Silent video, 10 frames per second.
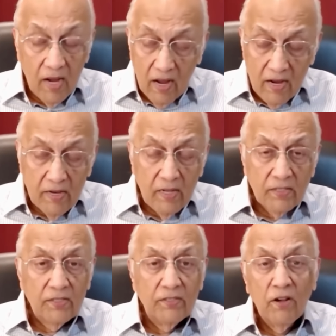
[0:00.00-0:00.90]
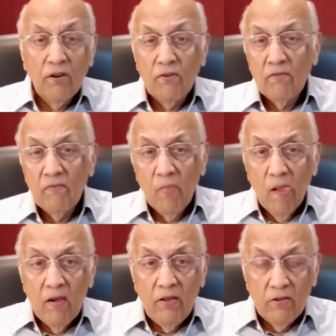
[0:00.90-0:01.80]
It is. So
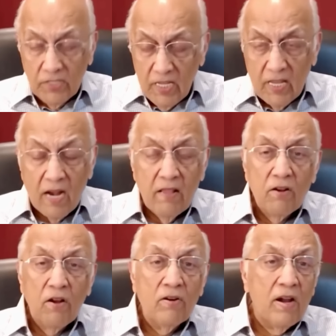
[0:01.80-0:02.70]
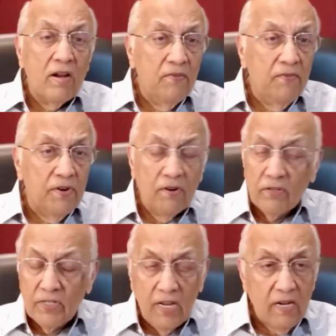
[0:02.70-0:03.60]
you'll see that in the long run. If you
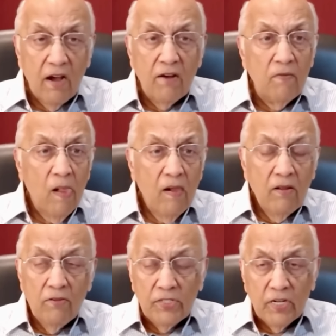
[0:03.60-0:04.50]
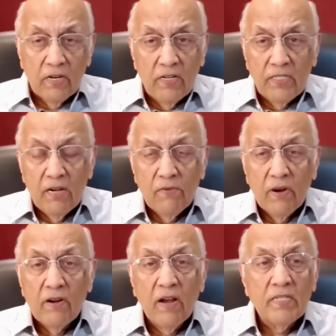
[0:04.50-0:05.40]
don't see it now, you'll certainly see it
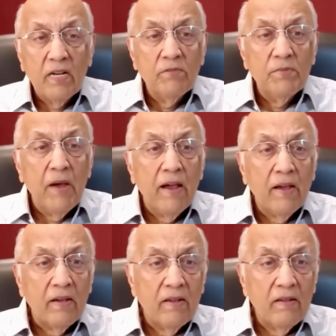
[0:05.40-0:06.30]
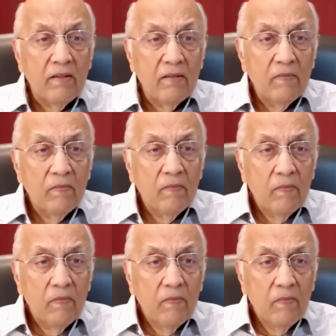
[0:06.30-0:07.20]
when Christ comes back.
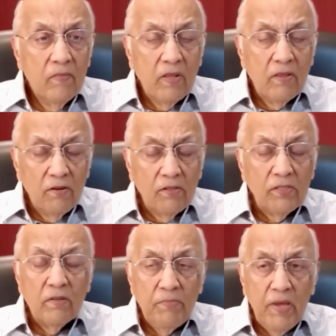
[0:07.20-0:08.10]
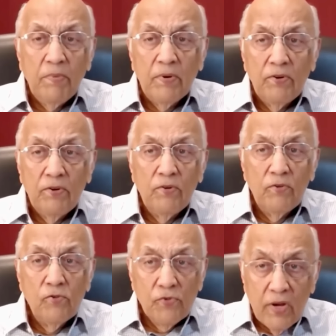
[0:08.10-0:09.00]
That those are the people
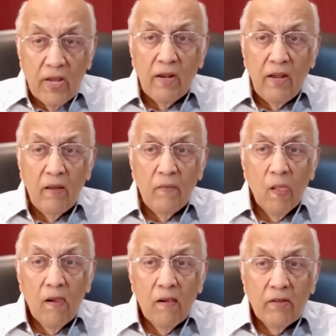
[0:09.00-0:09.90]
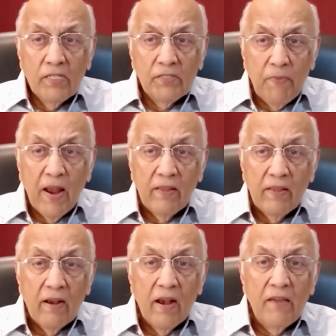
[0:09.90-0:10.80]
who really
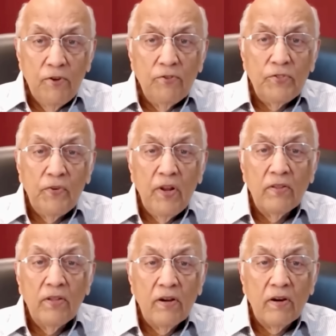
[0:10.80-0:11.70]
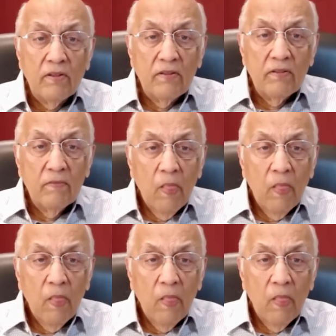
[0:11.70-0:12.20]
spent their life usefully on the earth.